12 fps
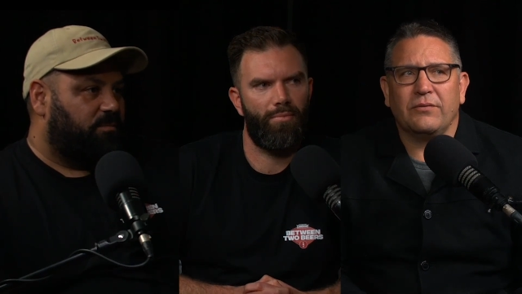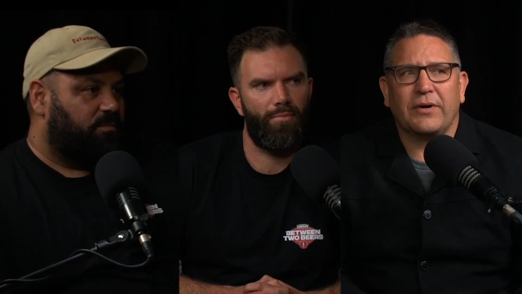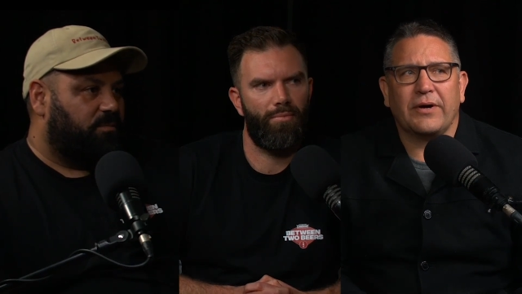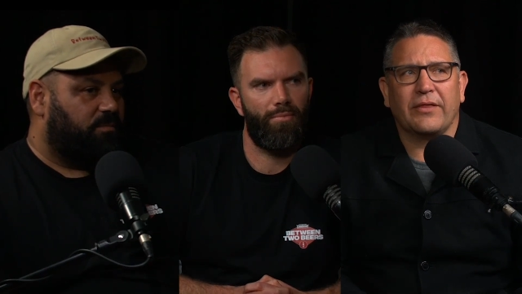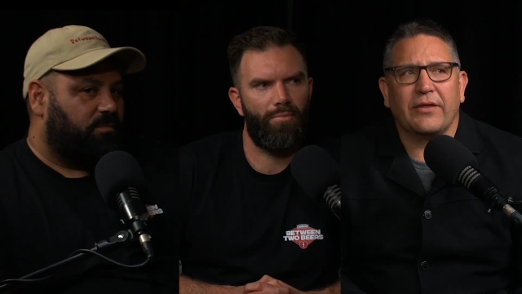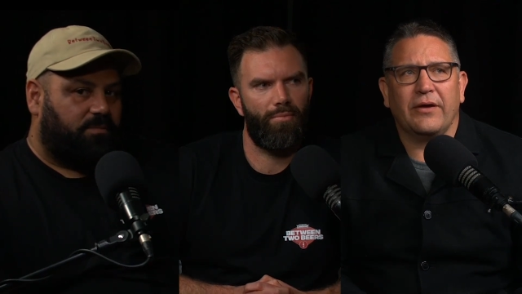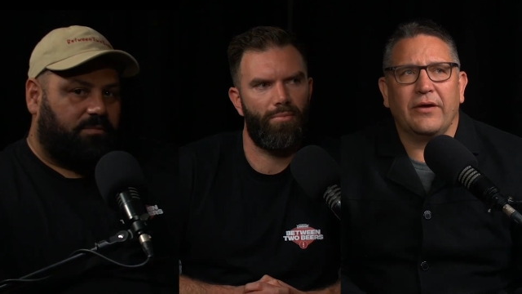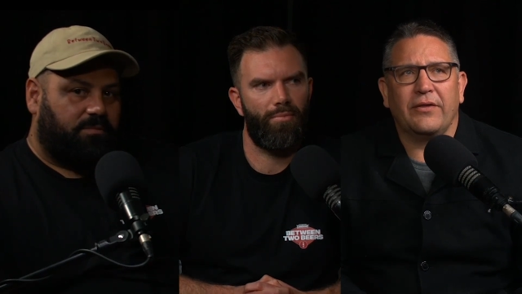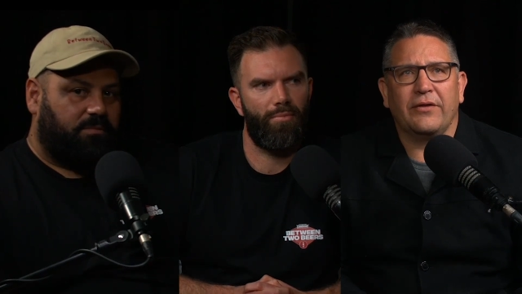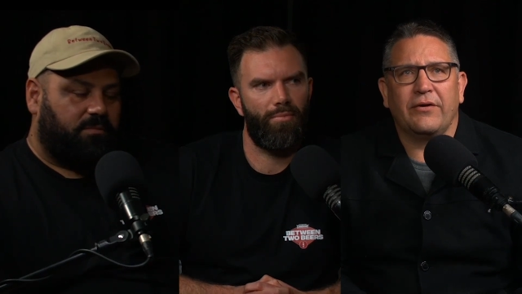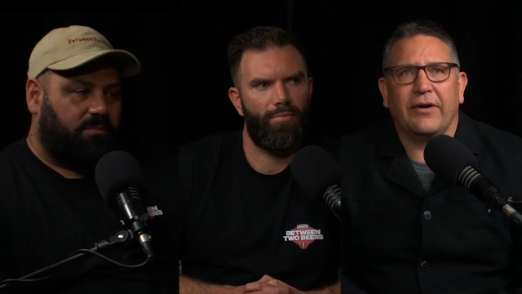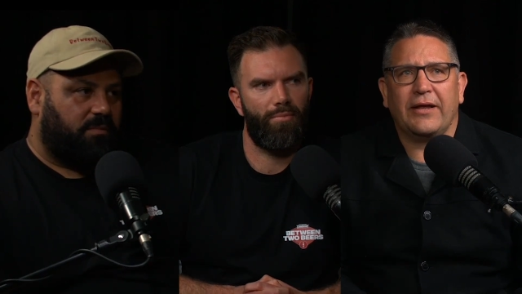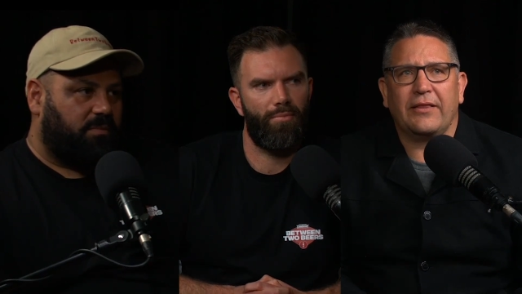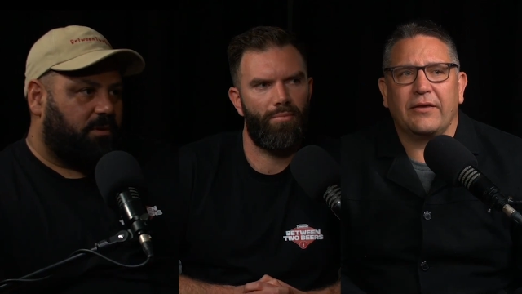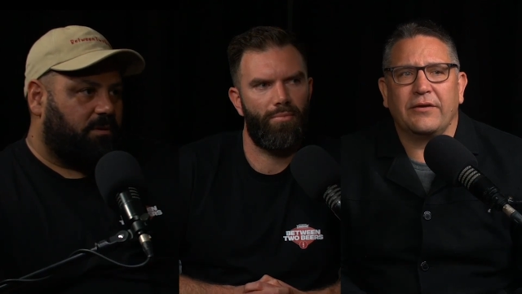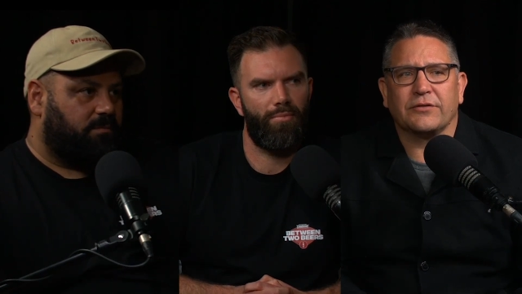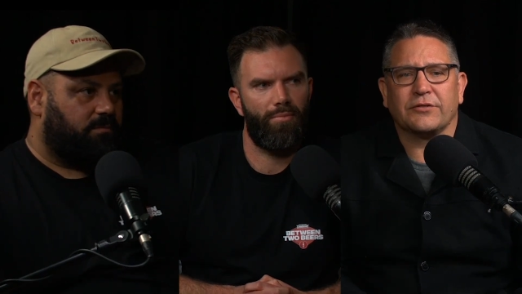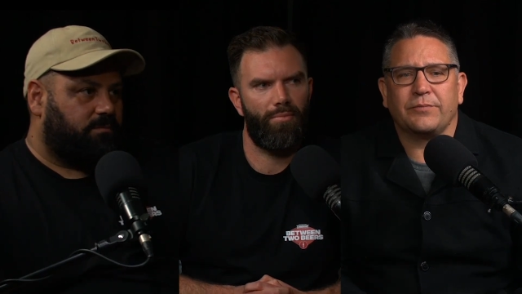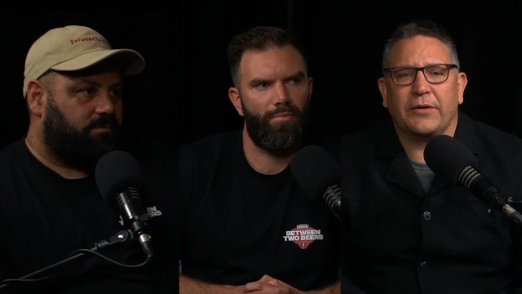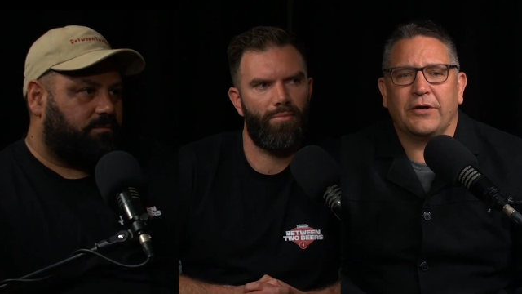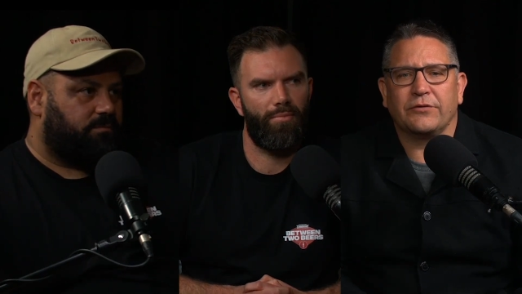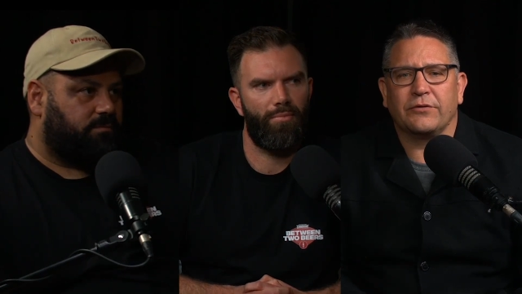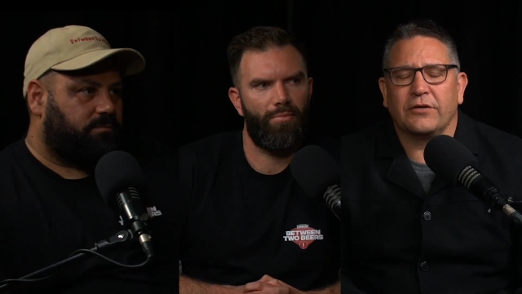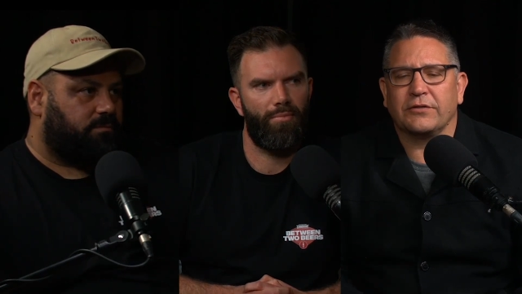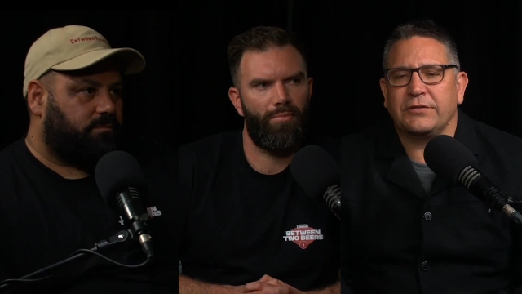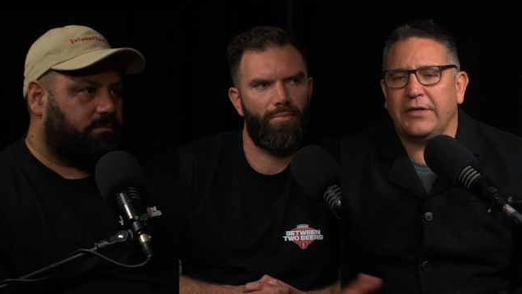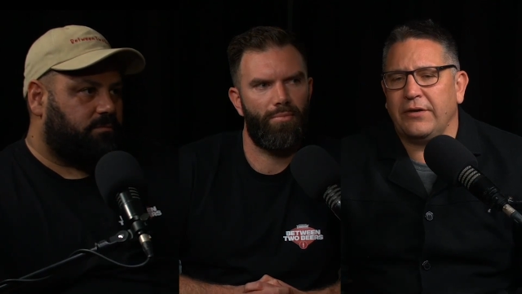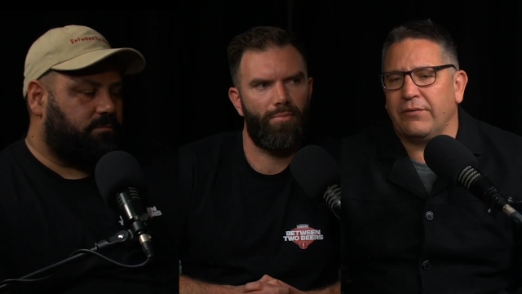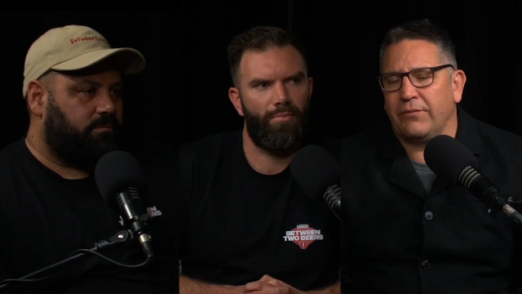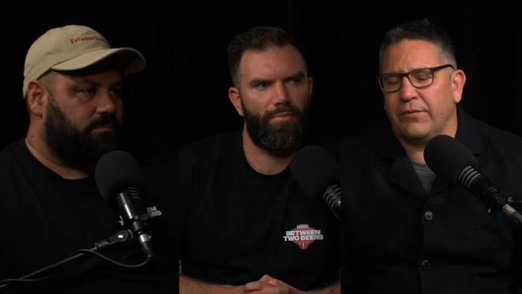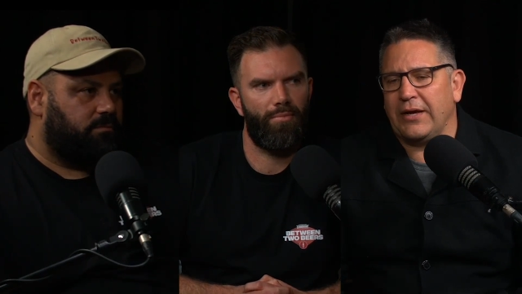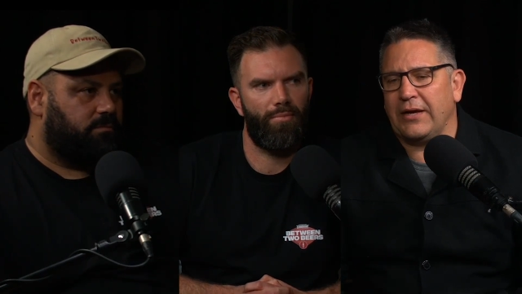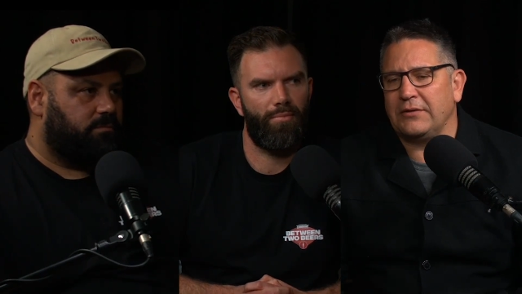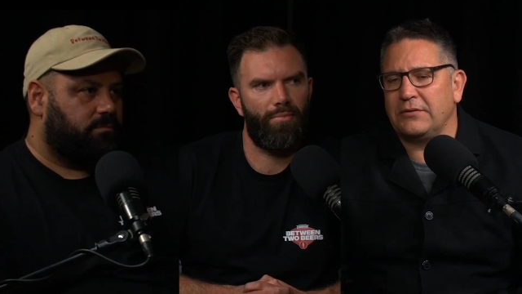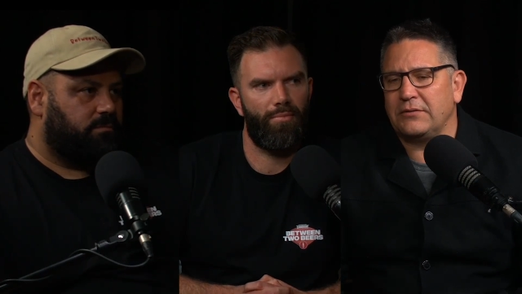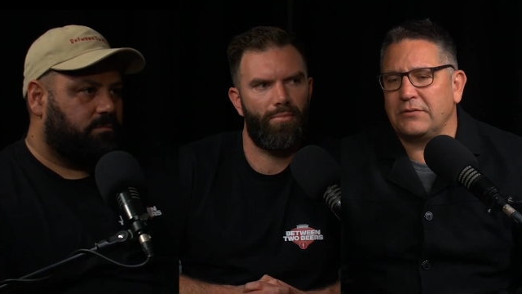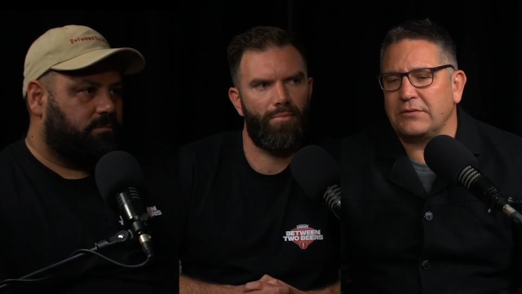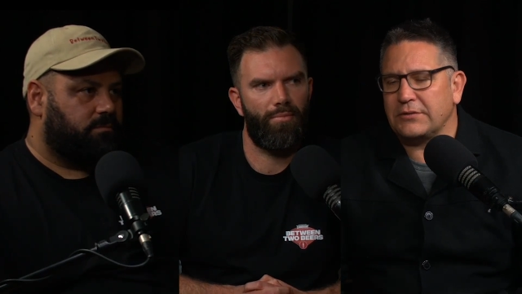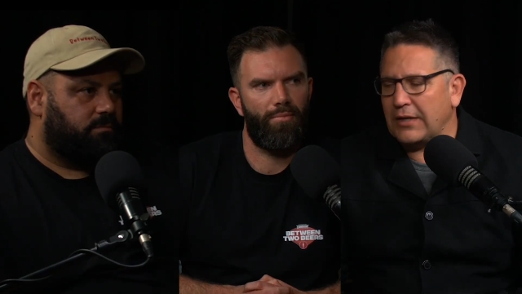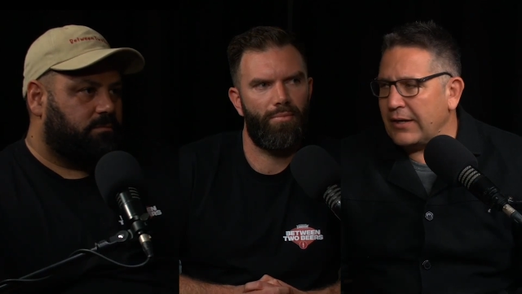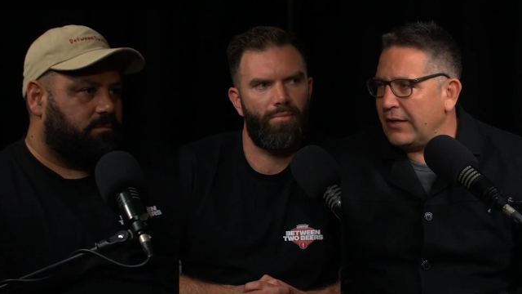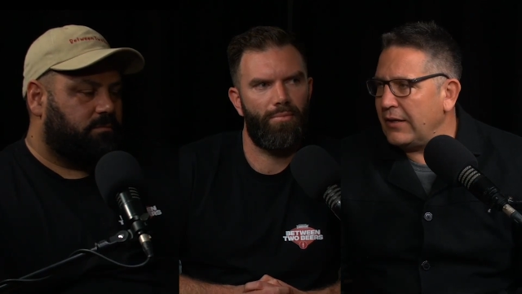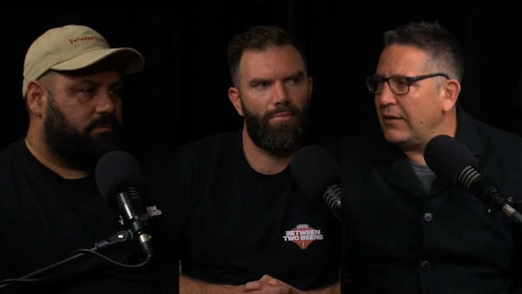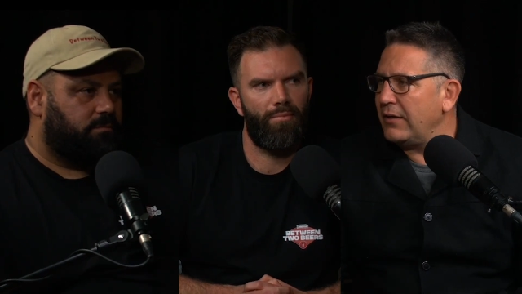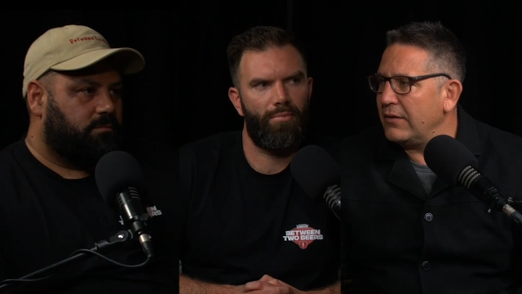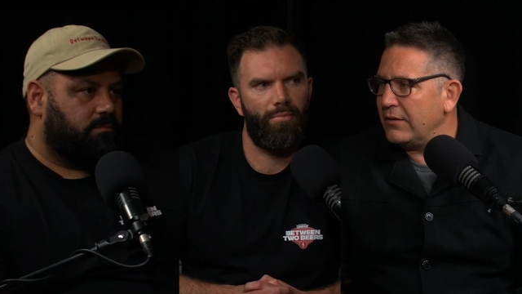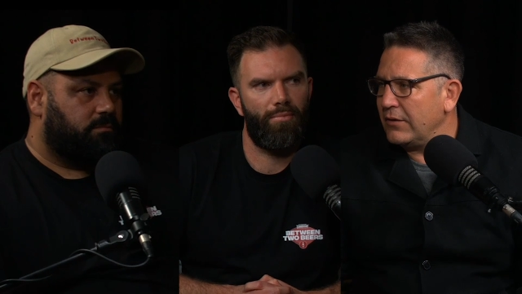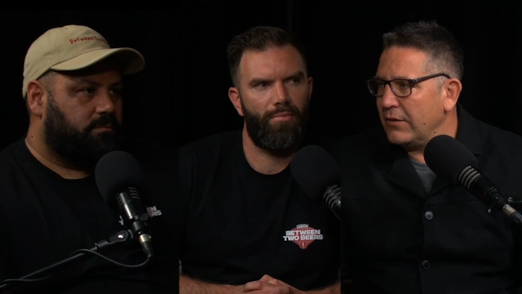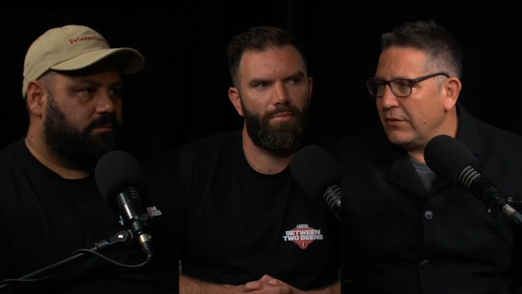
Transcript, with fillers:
Speaker 1: one of the, the great things, I suppose, when I was here, when we had Sonny